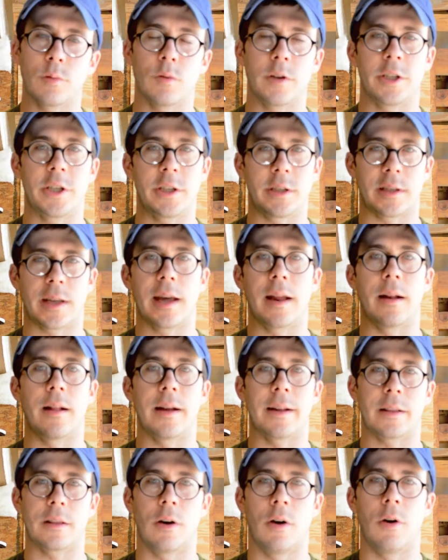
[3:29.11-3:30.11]
which is kind of
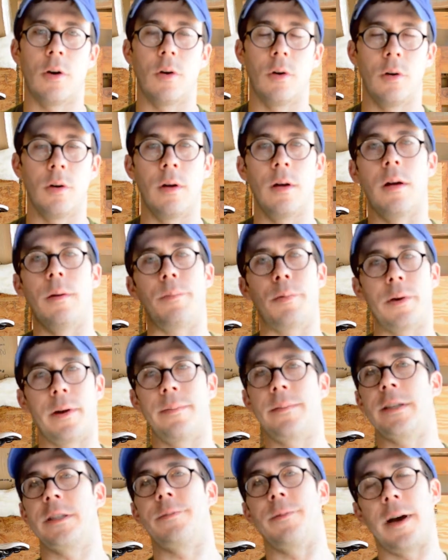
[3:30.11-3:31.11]
like the whole
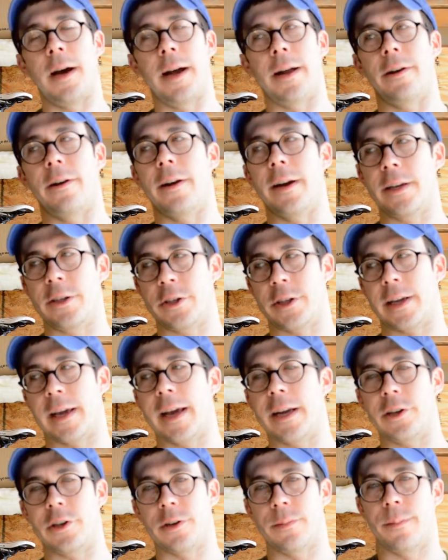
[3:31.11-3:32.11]
premise behind our
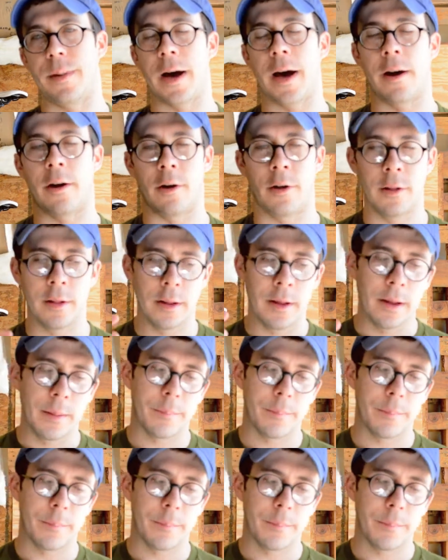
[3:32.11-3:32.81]
education model,